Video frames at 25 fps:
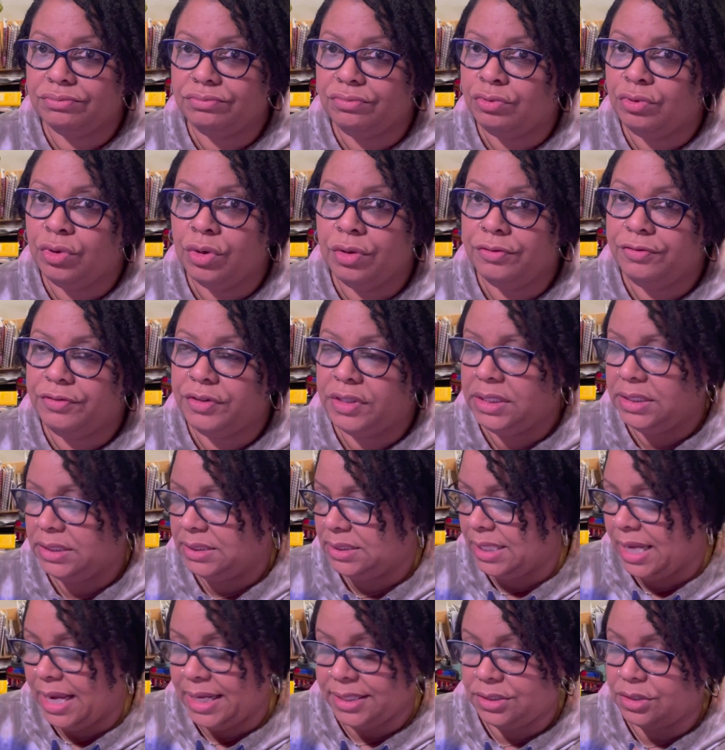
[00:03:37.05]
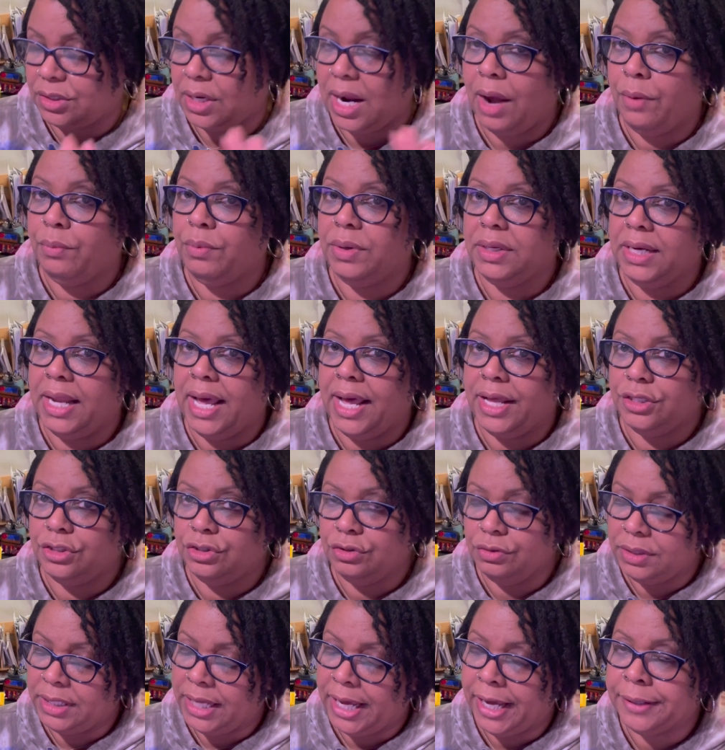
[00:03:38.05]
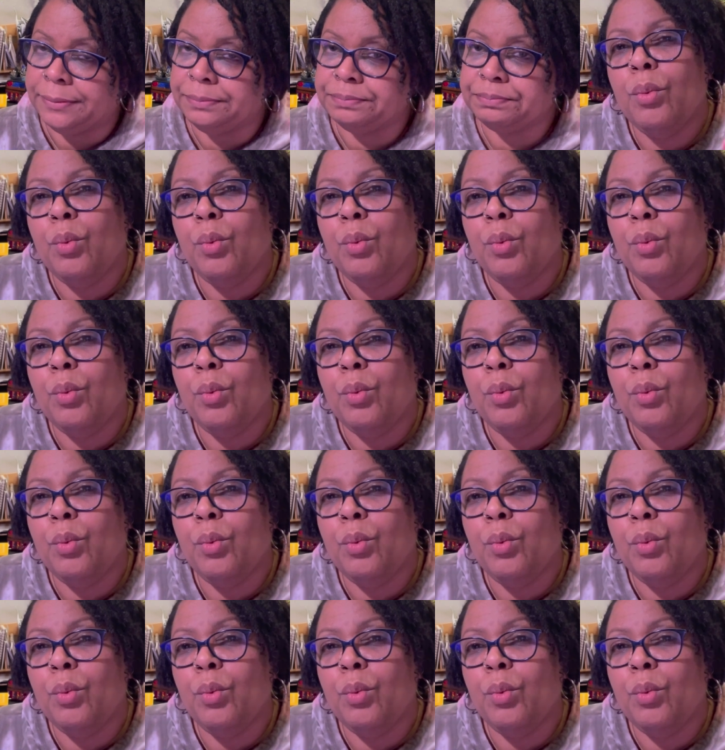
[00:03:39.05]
room for disaster. I would not do that.